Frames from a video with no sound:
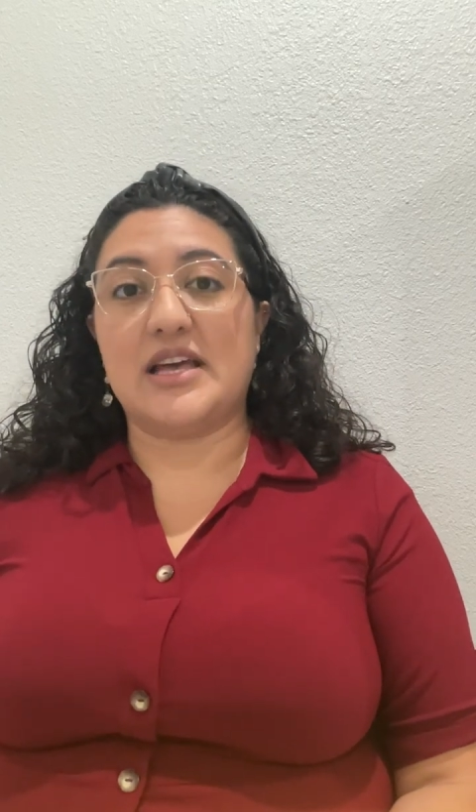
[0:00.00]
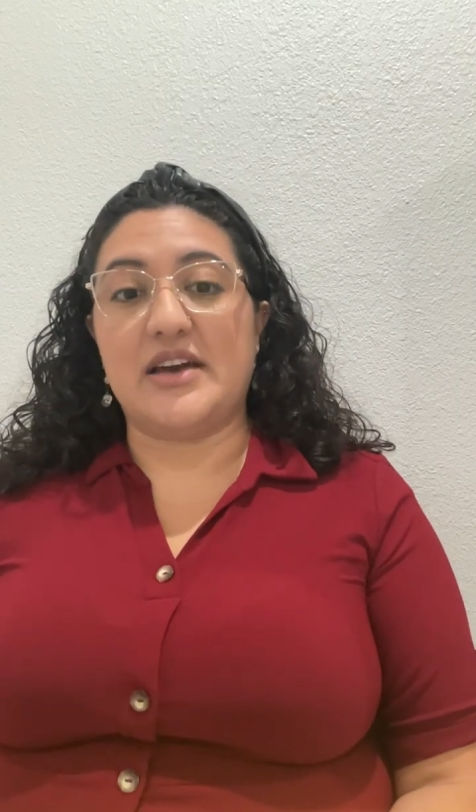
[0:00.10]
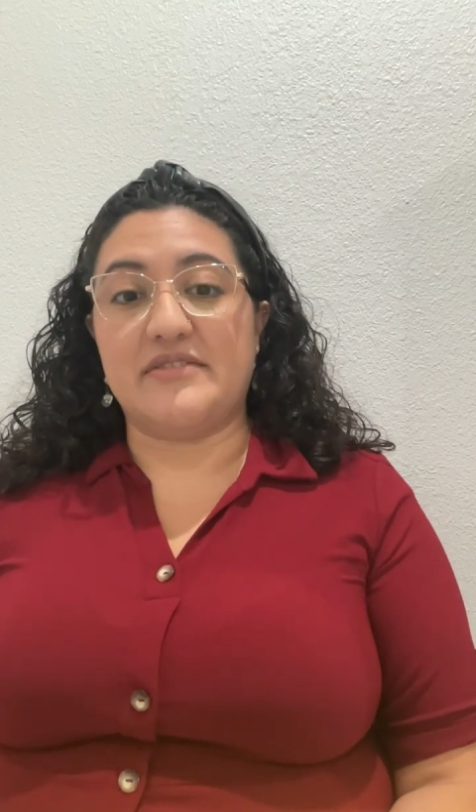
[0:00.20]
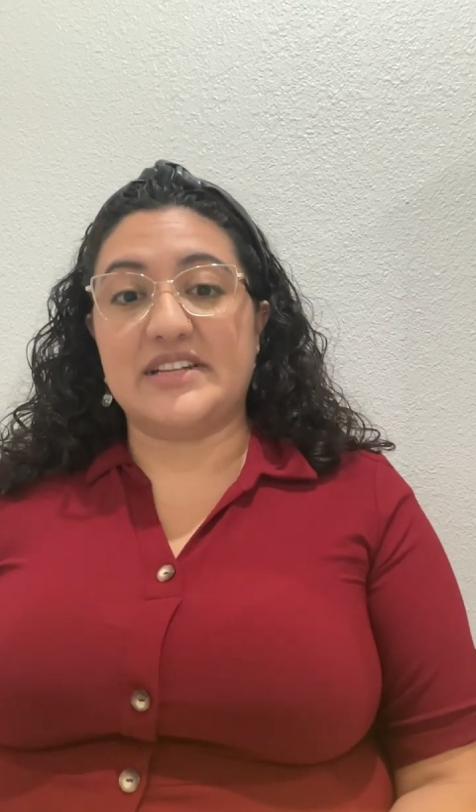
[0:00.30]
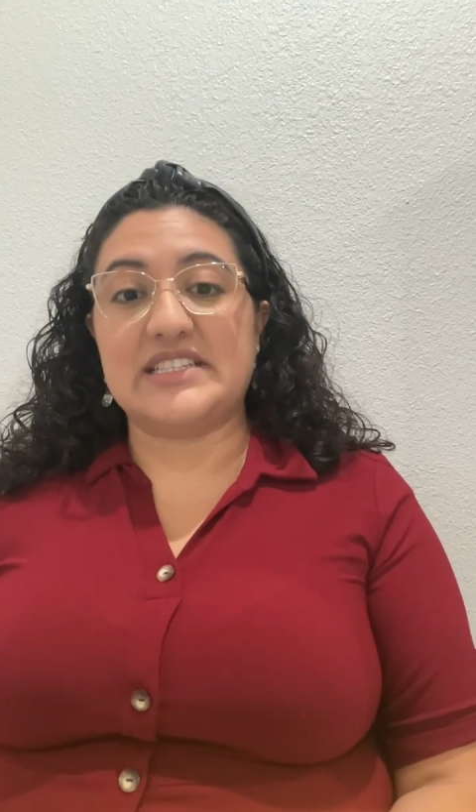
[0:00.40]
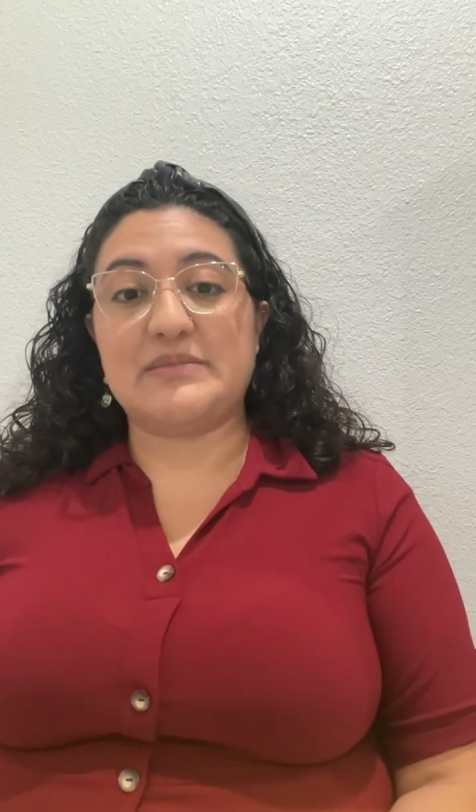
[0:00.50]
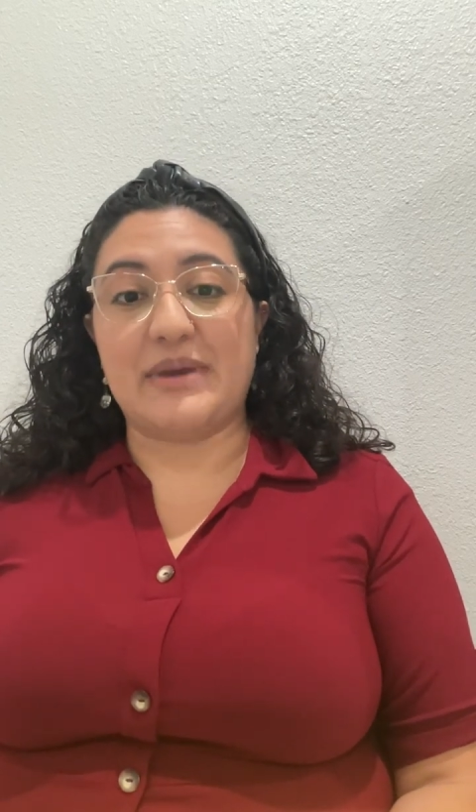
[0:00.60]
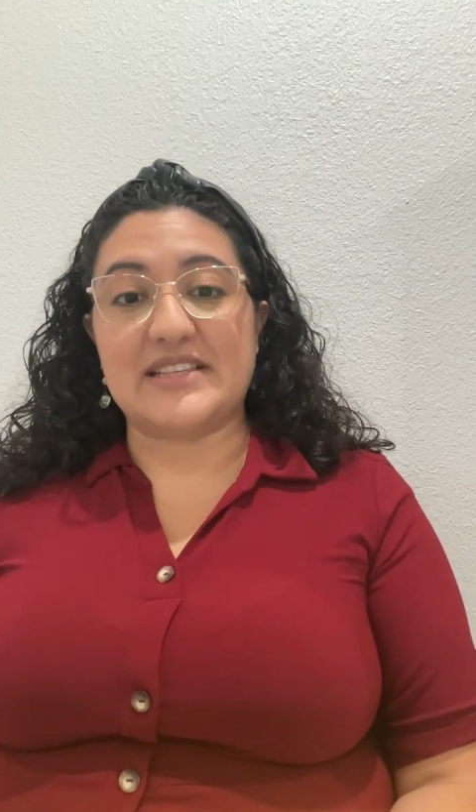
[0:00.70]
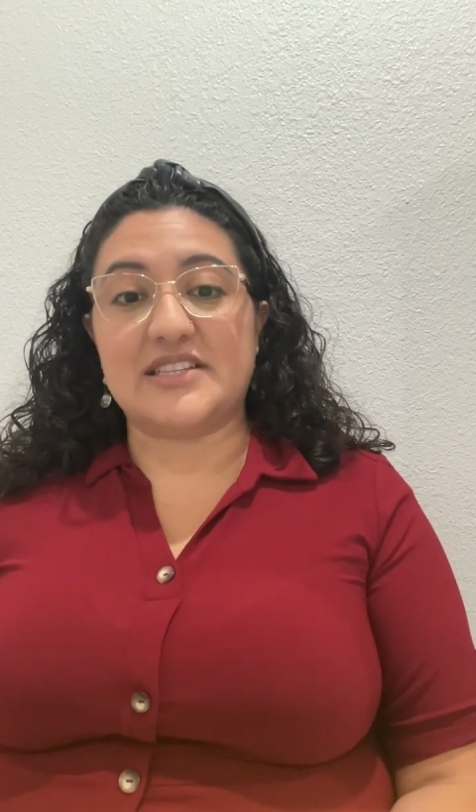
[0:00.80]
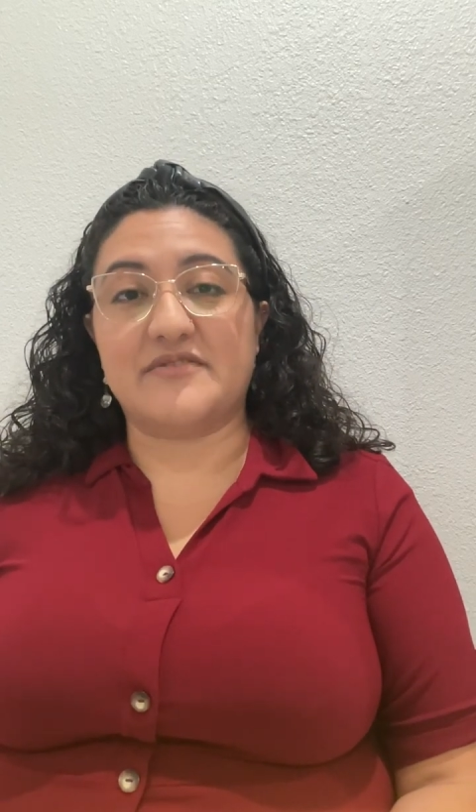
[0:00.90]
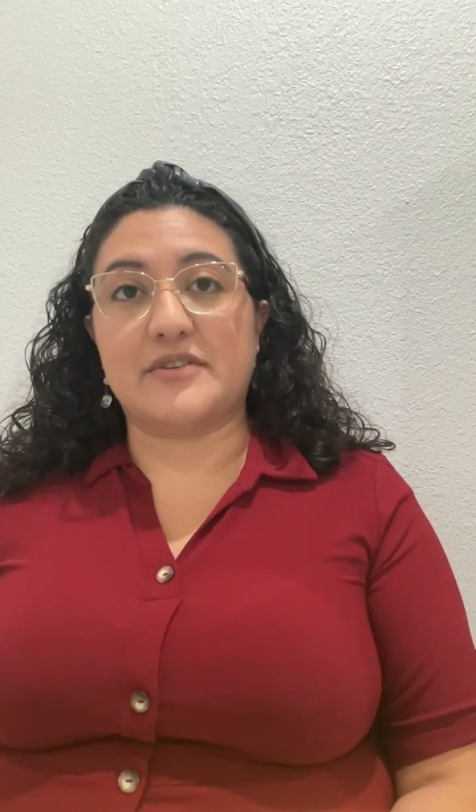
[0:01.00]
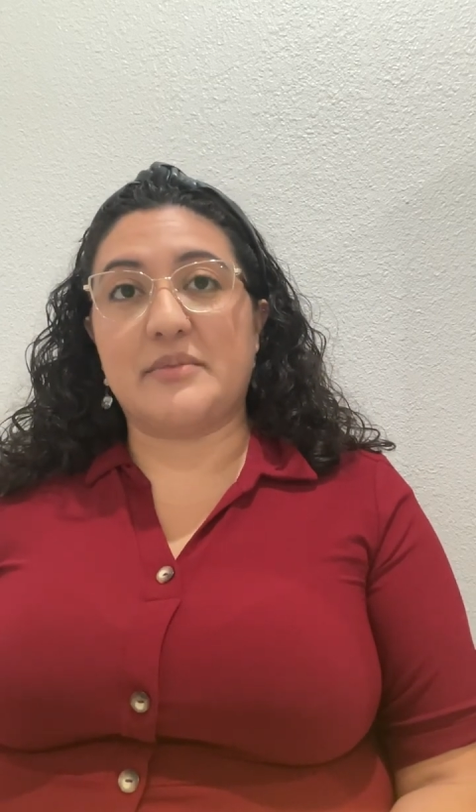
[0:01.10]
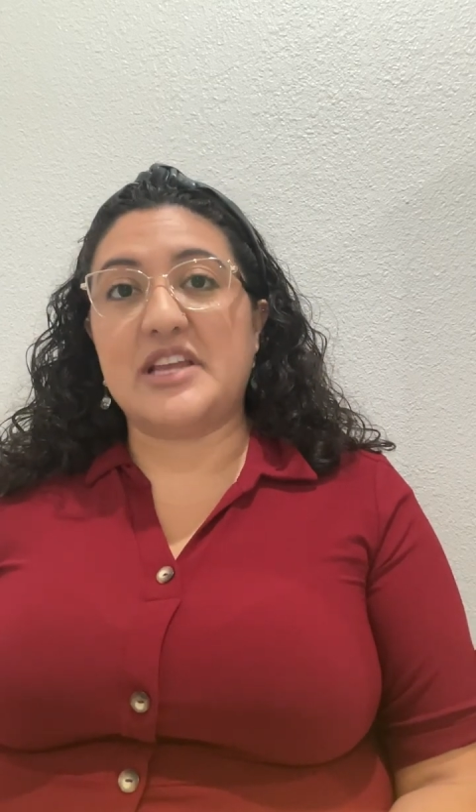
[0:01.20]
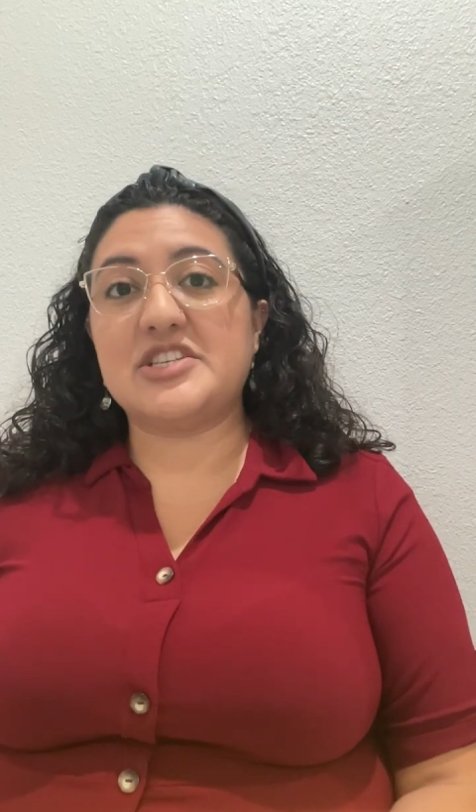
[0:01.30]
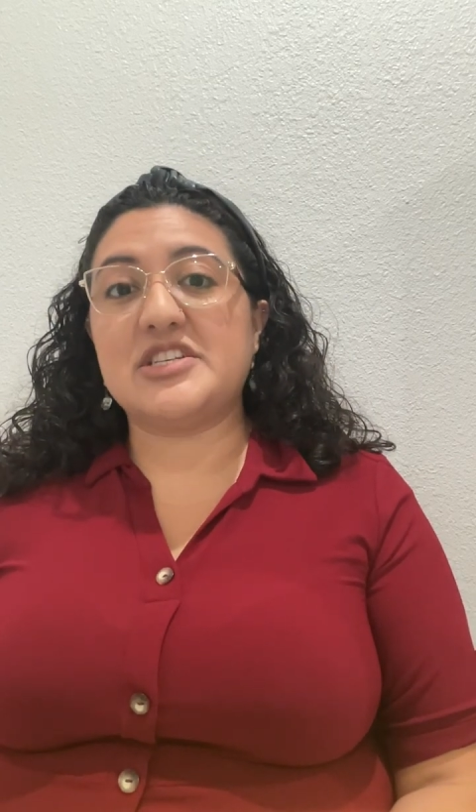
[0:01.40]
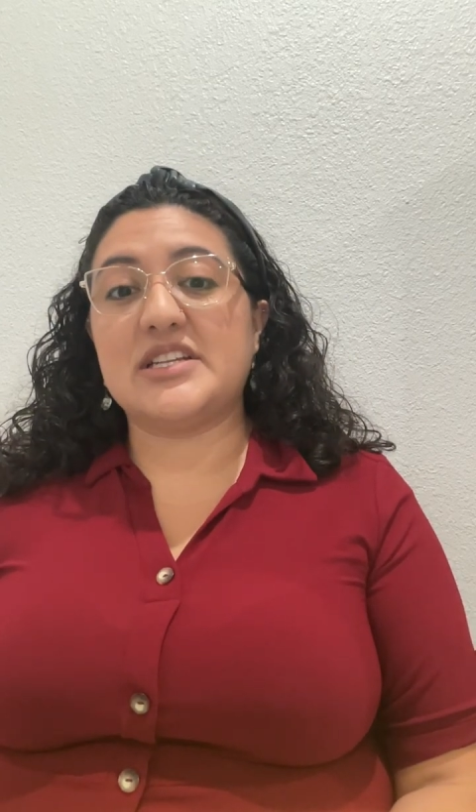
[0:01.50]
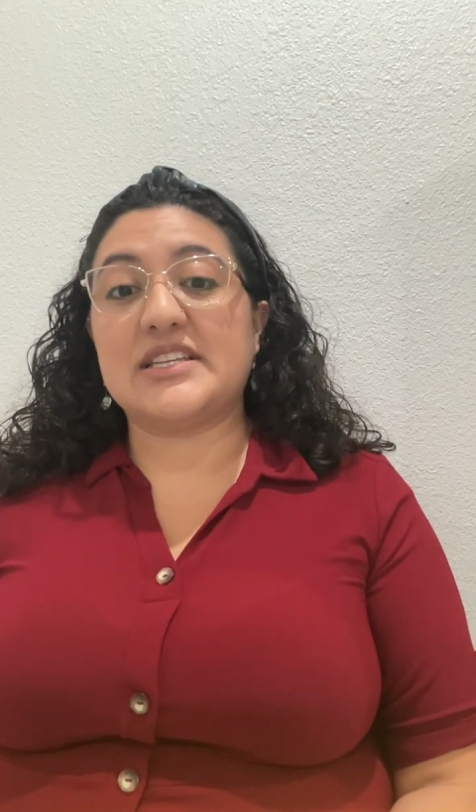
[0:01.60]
evidence based information,